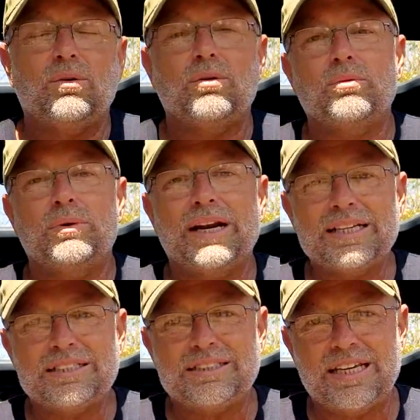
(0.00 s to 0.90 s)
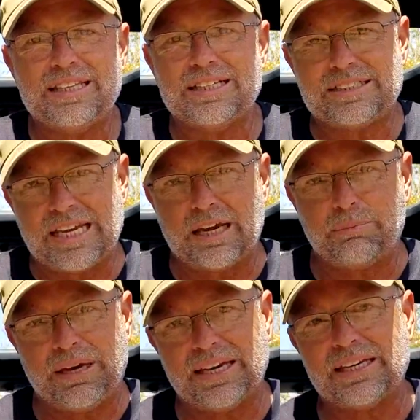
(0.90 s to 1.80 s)
When I say that
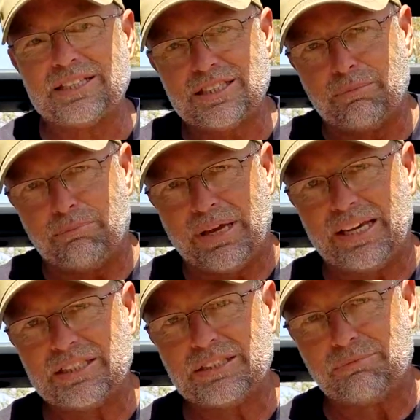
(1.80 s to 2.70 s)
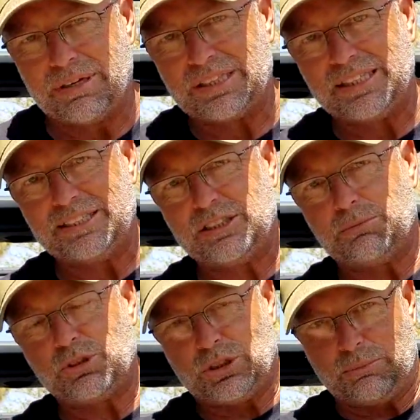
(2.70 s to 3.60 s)
TacPack is the best monthly
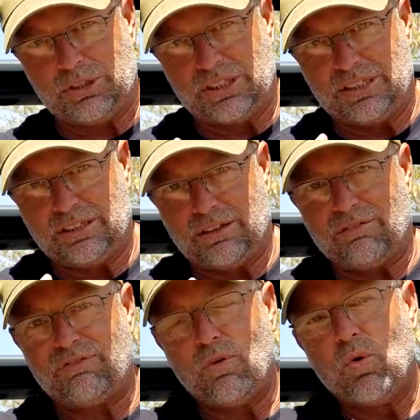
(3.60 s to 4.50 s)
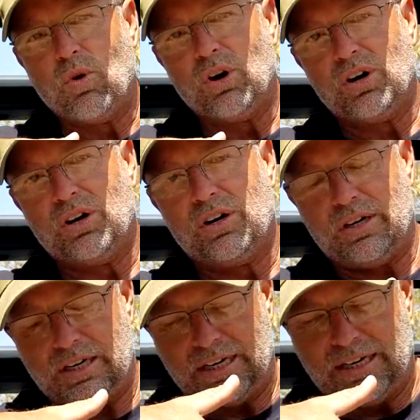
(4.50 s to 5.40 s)
subscription for
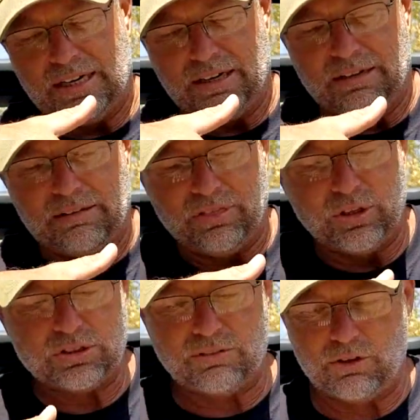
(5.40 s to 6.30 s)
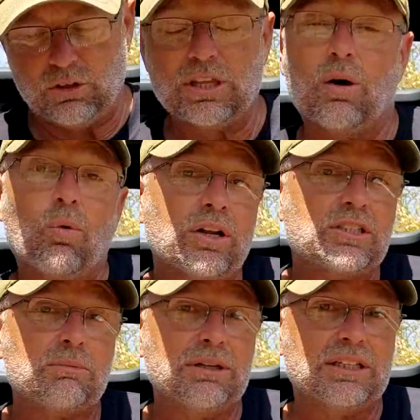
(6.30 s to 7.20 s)
those of you that want to
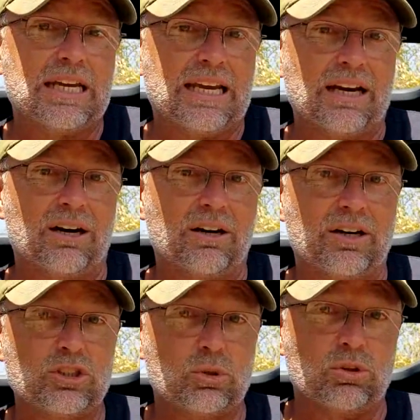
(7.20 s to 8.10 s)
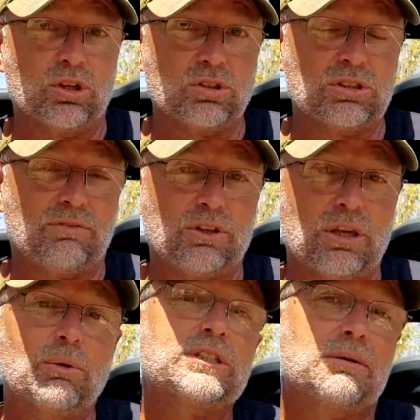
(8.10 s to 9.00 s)
build ARs, or those of you that
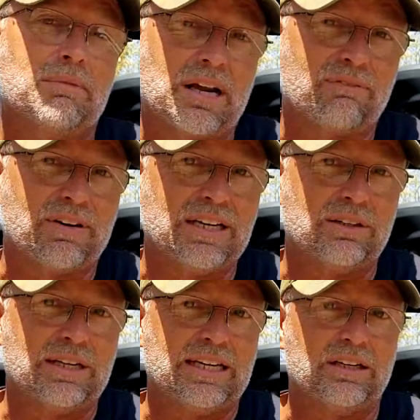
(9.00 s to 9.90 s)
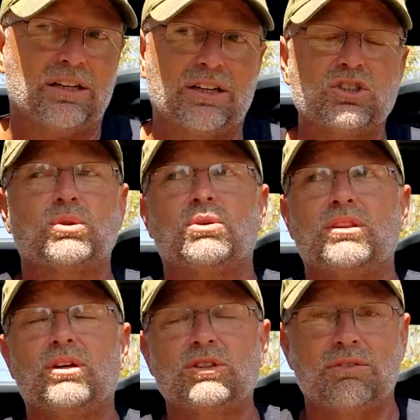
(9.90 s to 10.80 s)
want to modify your ARs, or
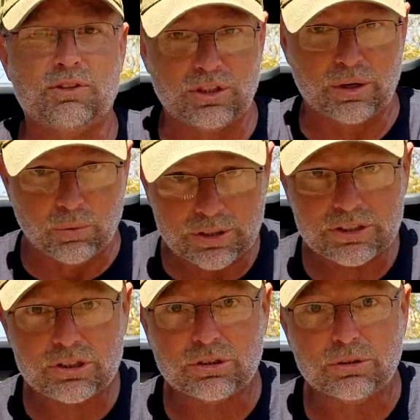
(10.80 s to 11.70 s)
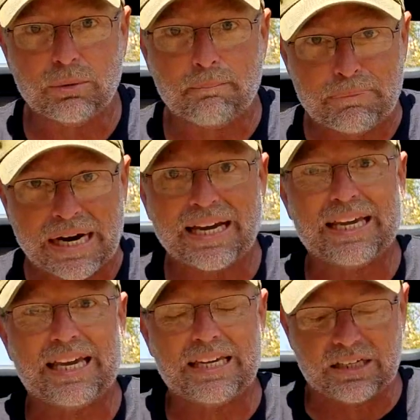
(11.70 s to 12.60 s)
those of you that want to
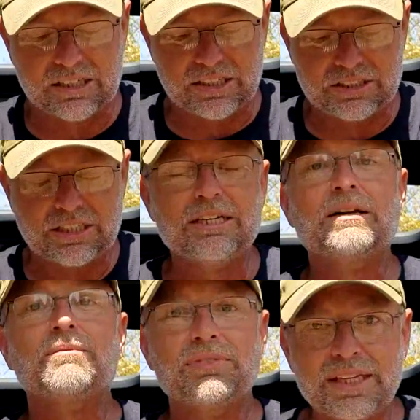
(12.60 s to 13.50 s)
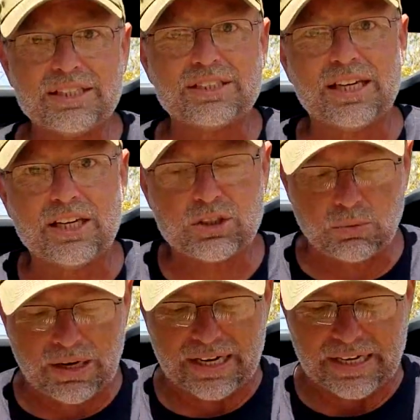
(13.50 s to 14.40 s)
buy ARs, this is
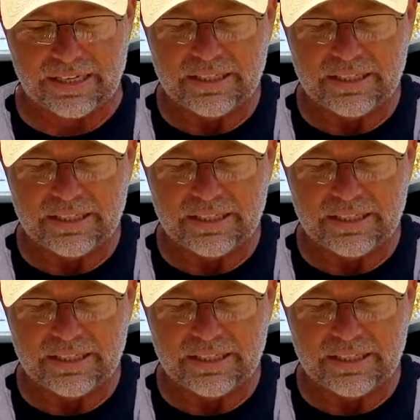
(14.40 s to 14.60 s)
why.